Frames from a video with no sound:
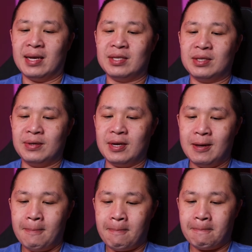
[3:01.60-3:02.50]

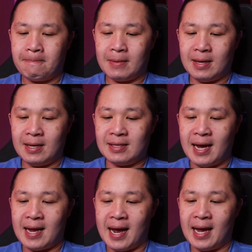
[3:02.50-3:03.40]
history is
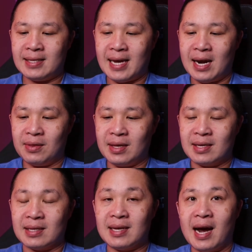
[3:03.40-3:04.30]
that I sat out
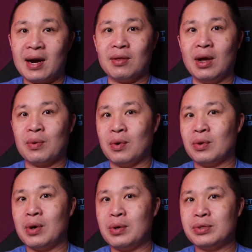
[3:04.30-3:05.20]
this entire long
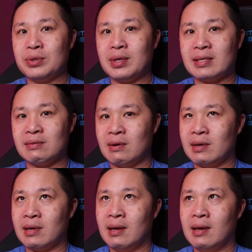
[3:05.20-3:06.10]
roller coaster that
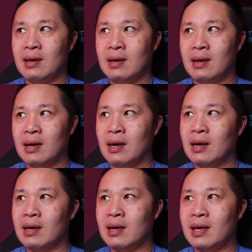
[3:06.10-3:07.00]
started
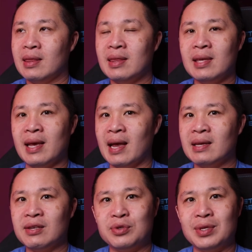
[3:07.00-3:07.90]
in the
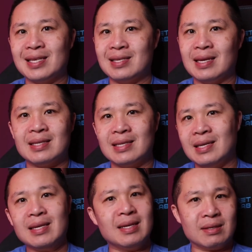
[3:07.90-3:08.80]
end of
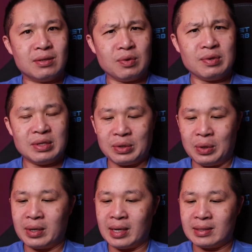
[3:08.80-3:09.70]
2019 and sort of still
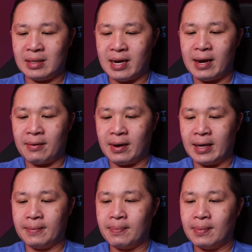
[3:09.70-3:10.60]
going on today, right?